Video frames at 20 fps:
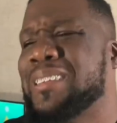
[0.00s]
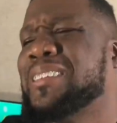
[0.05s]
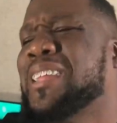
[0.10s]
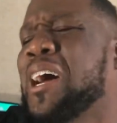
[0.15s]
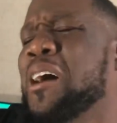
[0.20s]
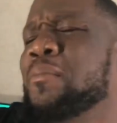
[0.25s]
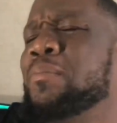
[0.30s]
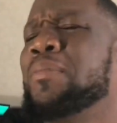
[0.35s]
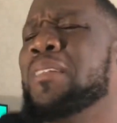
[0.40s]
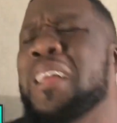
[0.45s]

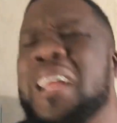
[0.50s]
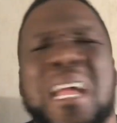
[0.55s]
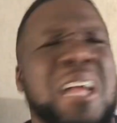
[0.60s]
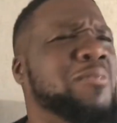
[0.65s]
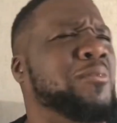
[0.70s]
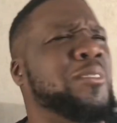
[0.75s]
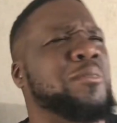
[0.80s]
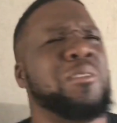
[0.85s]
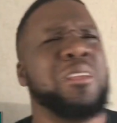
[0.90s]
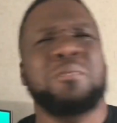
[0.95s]
stop playing
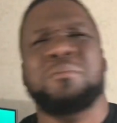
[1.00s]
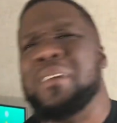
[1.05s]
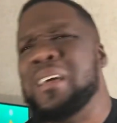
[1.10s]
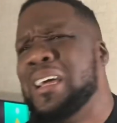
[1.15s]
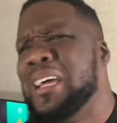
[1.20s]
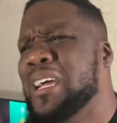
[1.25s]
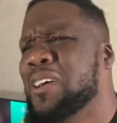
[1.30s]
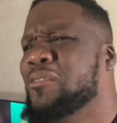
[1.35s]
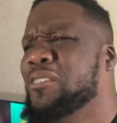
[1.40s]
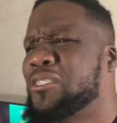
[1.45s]
with me,
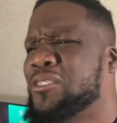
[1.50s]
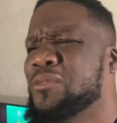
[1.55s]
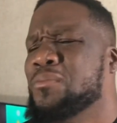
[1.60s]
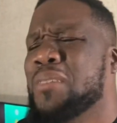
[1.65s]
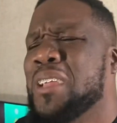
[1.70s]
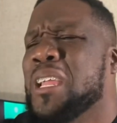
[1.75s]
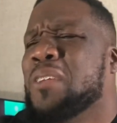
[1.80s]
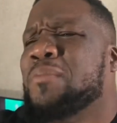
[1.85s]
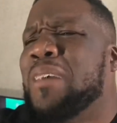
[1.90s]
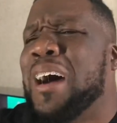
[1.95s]
man. What you
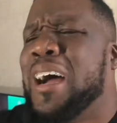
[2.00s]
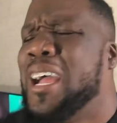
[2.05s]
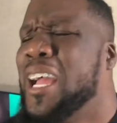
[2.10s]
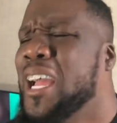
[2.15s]
mean by